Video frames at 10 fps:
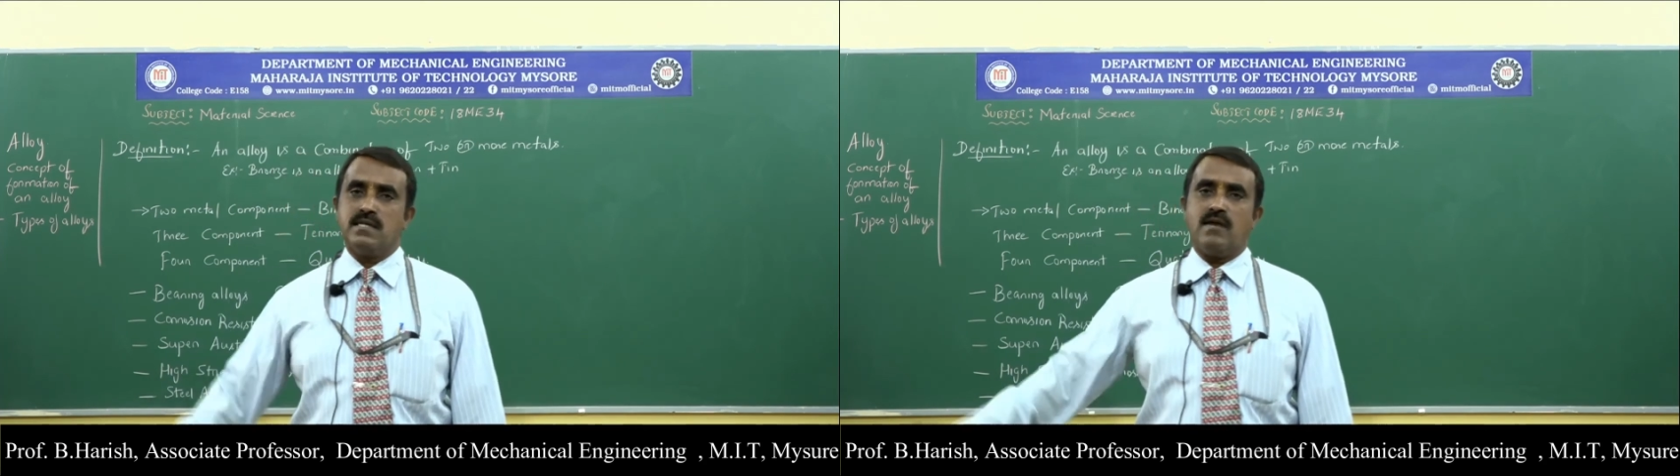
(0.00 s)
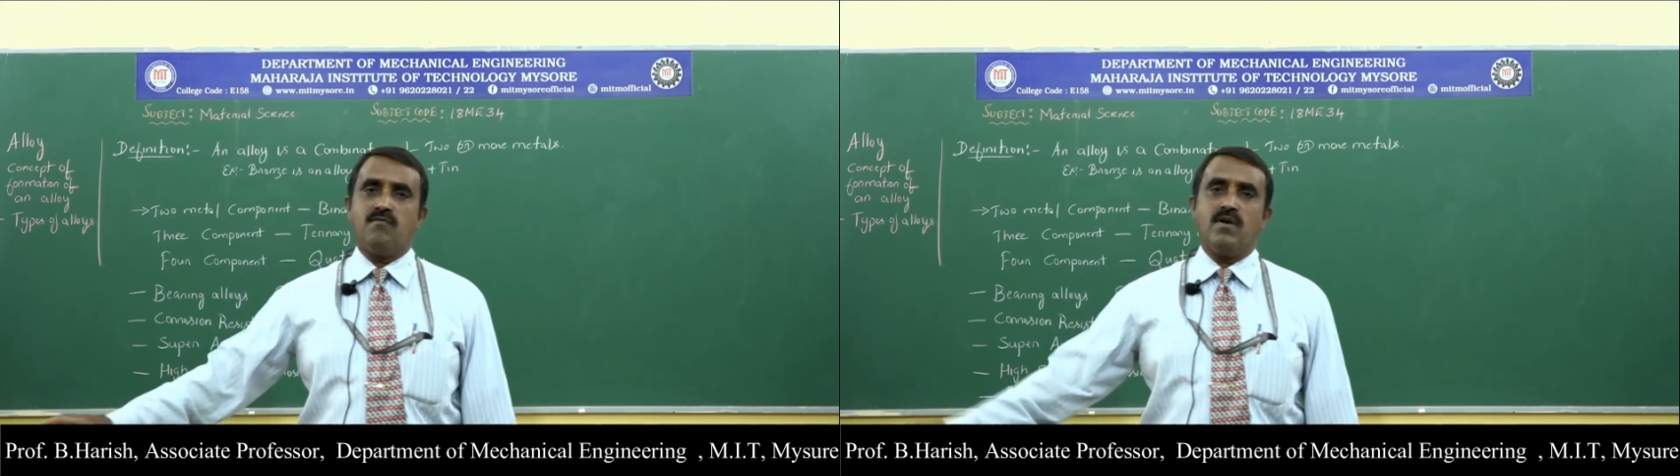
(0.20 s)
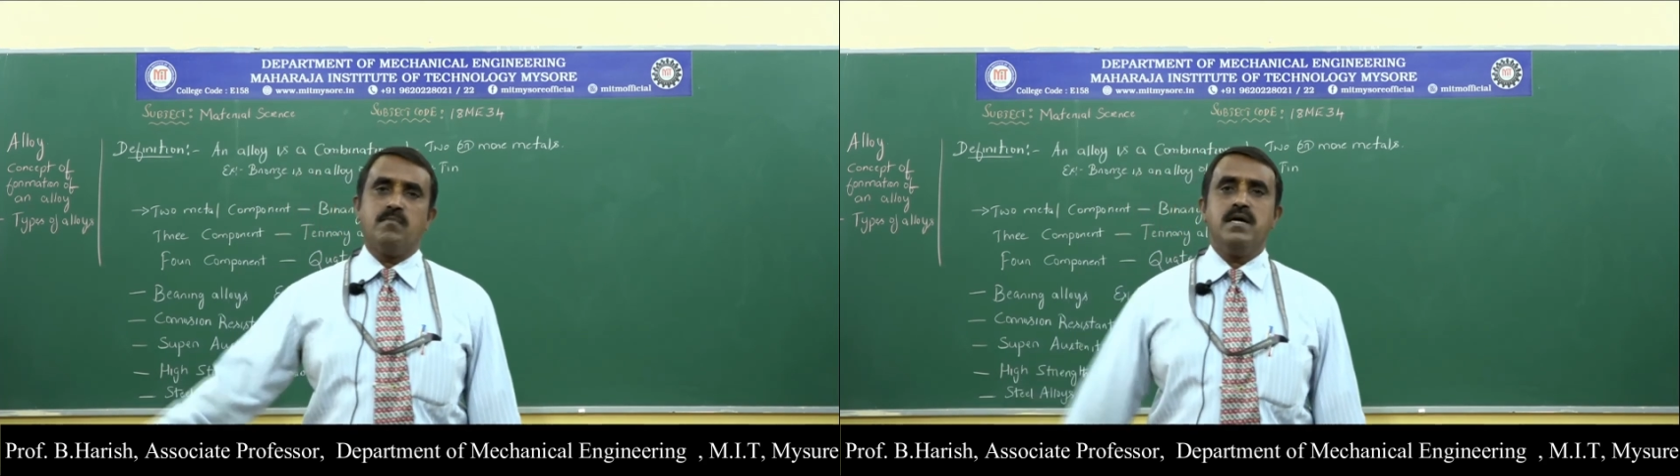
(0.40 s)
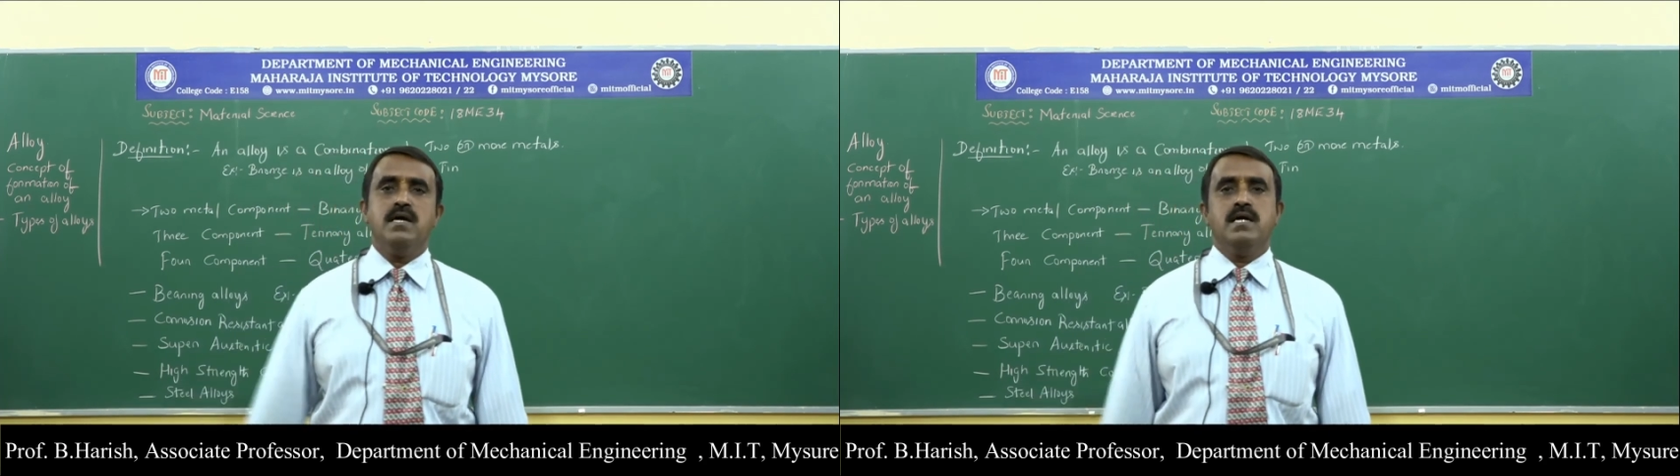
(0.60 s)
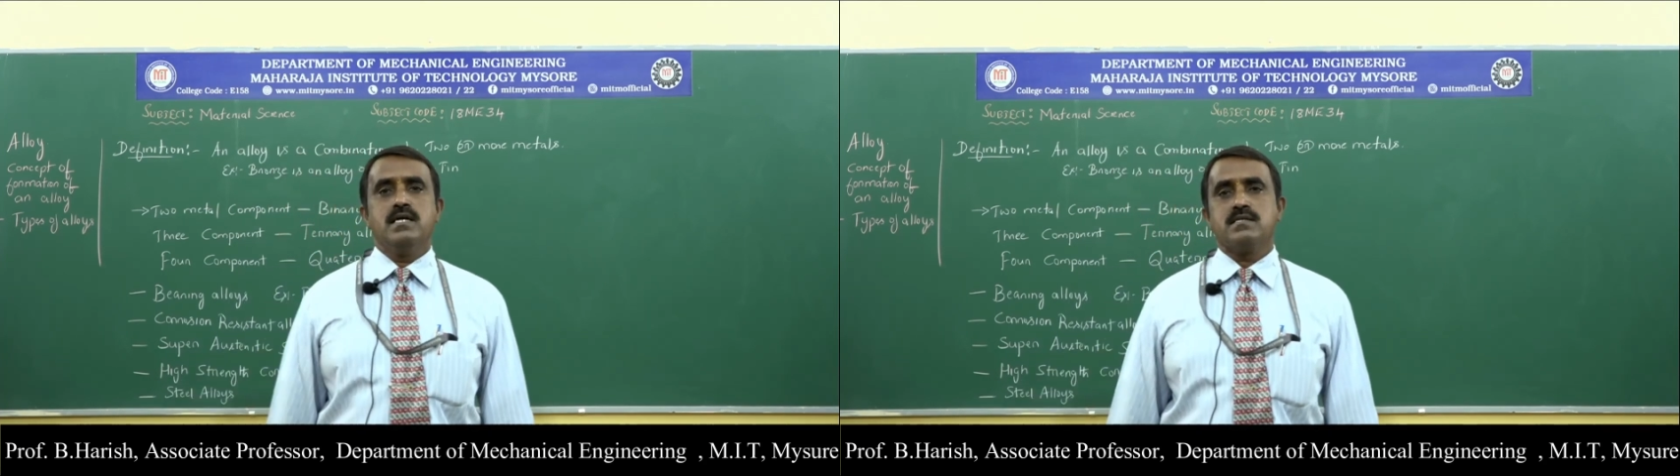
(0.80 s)
that will be
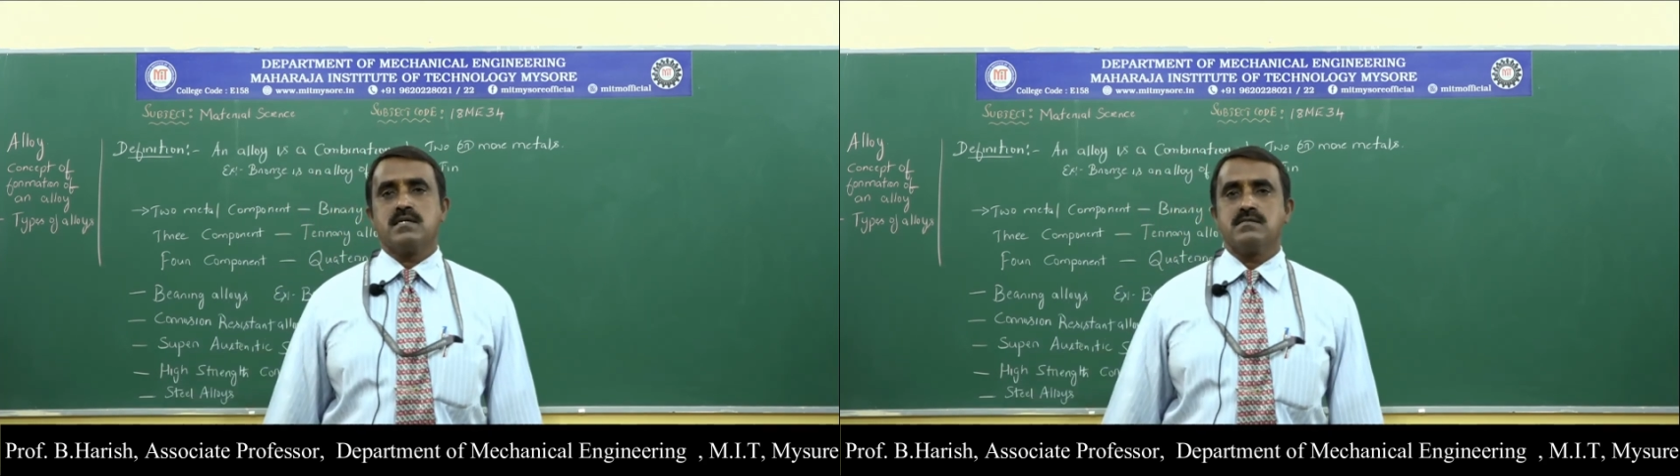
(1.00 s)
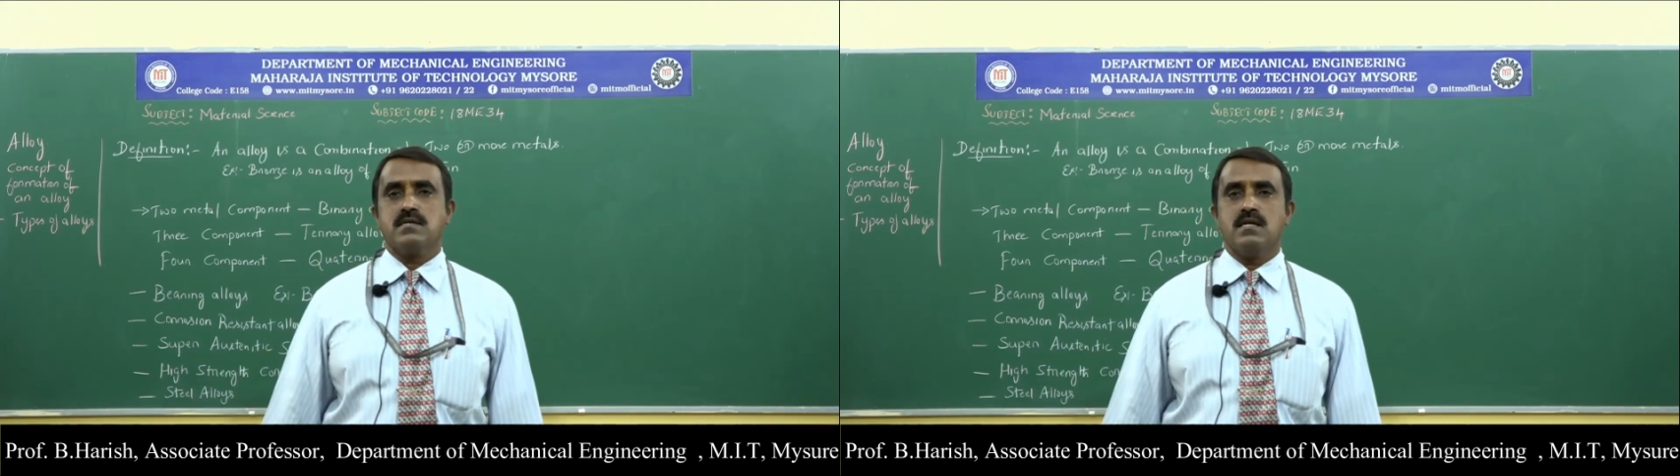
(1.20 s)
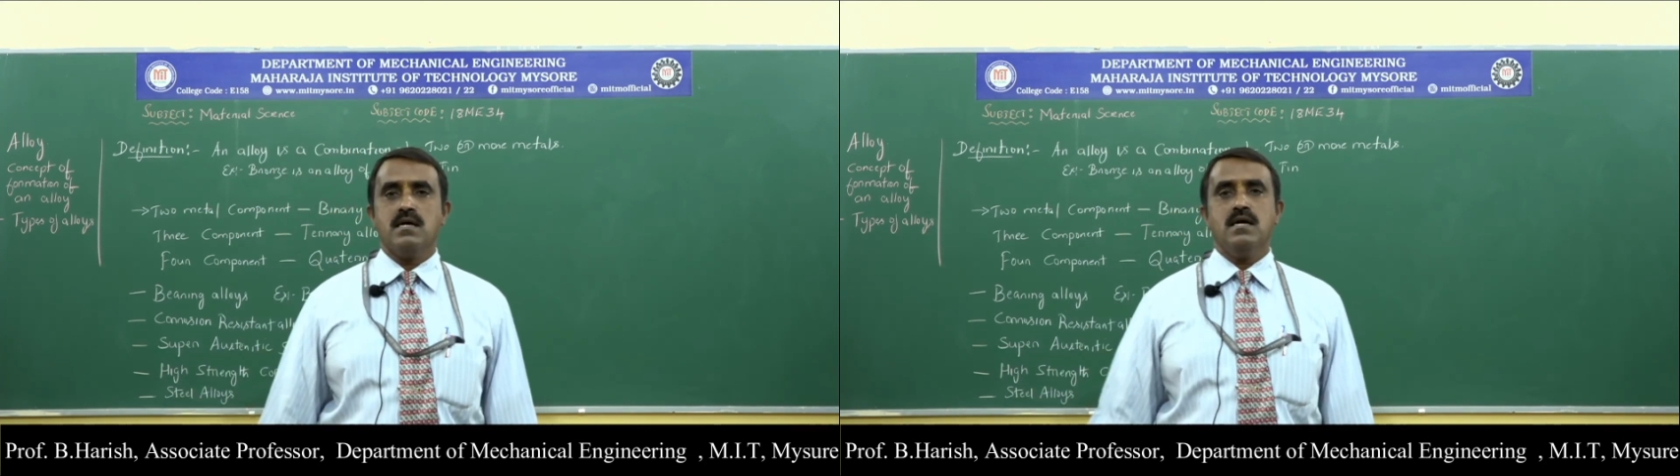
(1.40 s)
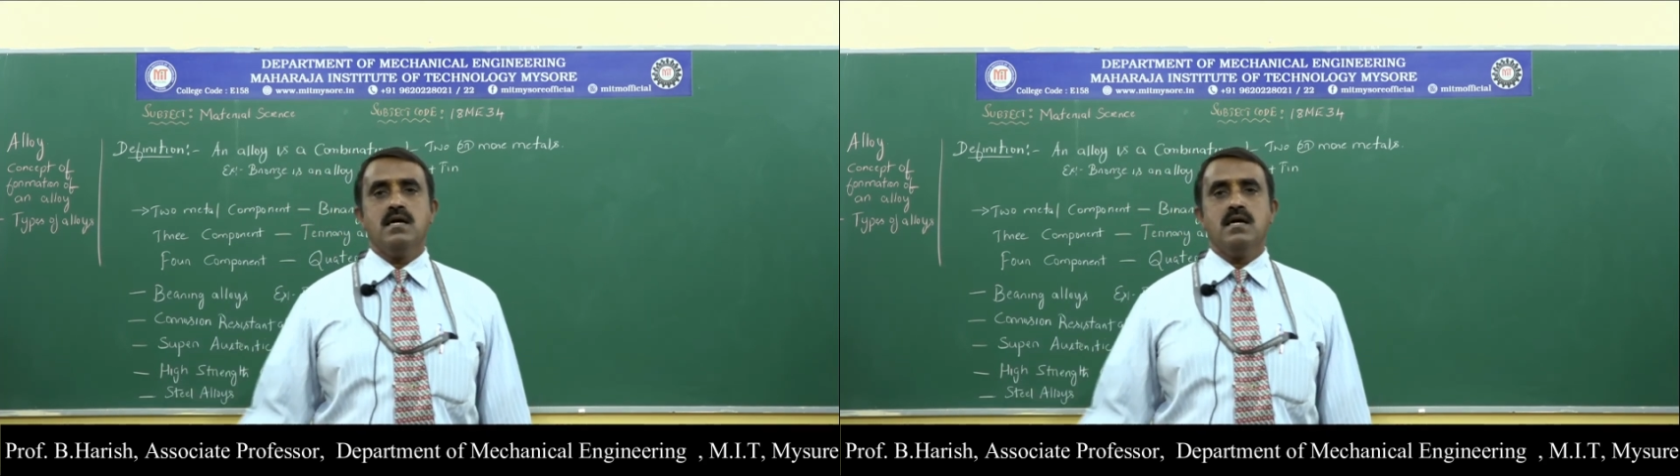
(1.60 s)
discussed in